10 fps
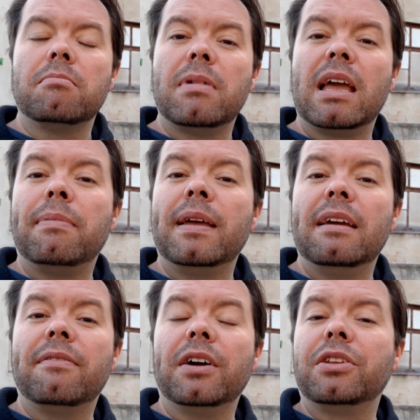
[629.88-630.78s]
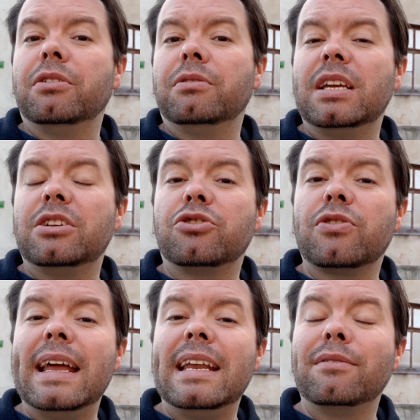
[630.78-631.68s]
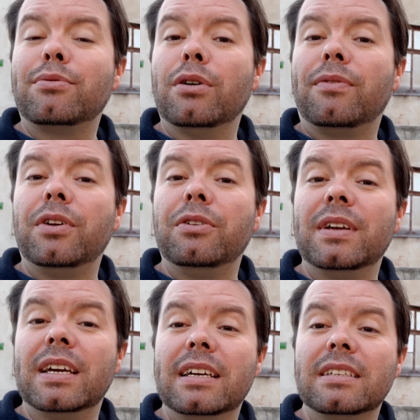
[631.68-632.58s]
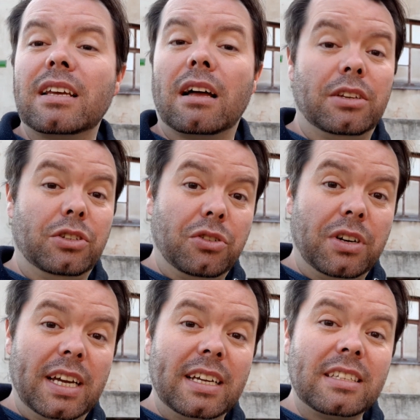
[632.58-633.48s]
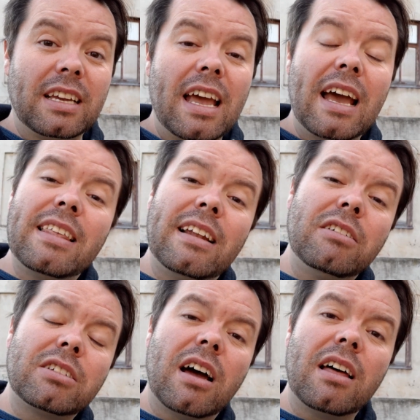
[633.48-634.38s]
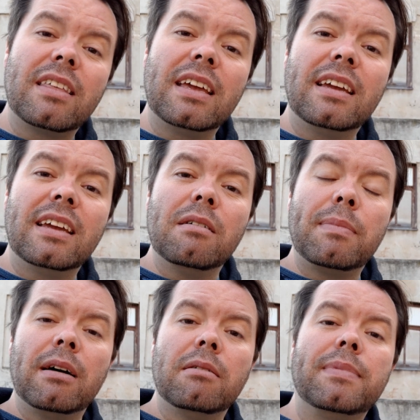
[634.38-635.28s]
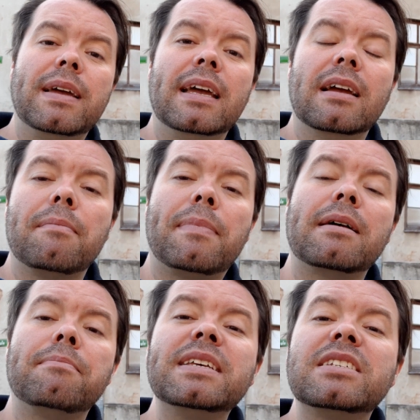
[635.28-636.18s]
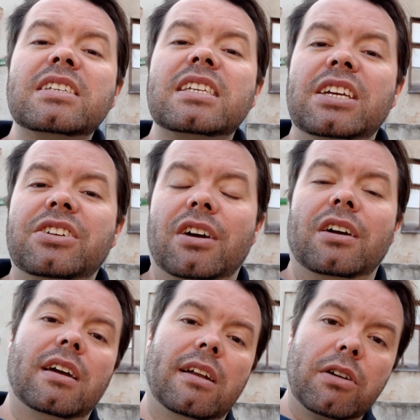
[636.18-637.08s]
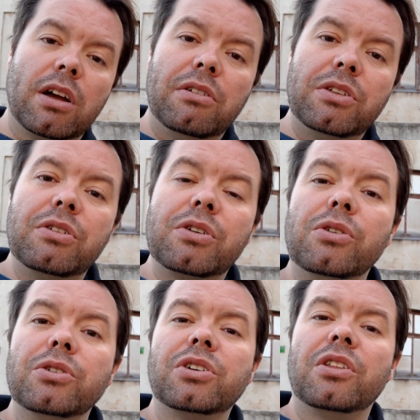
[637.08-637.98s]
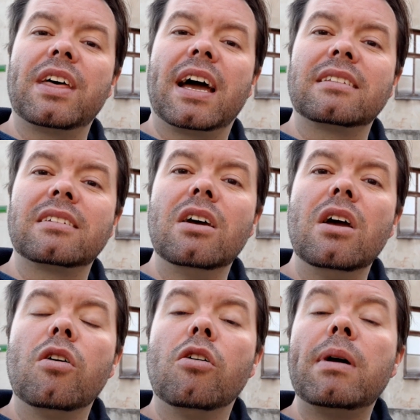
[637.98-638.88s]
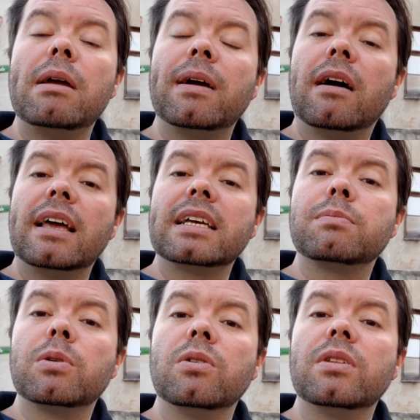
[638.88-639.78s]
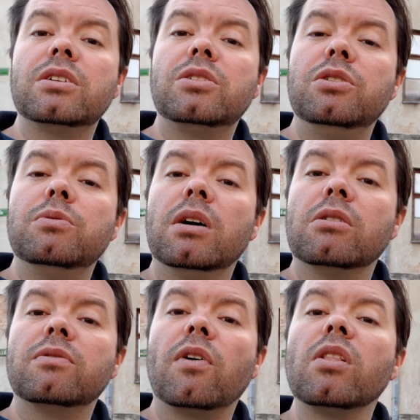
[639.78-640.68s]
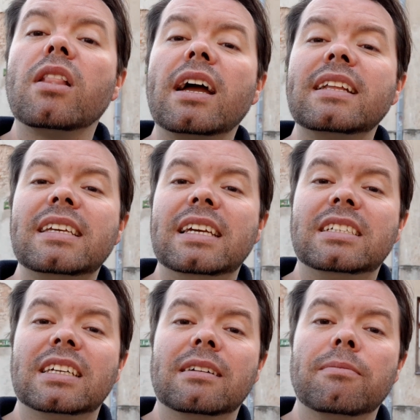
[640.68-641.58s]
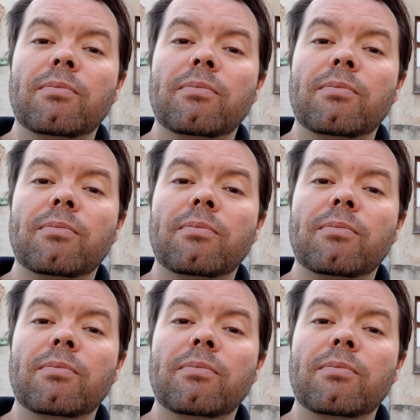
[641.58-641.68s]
Maybe if I do teacher training for a few years, I'll enjoy it, and then I'll start thinking about being a better business teacher, and I'll go and do a course on that. Or maybe I'll explore this new world of online teaching.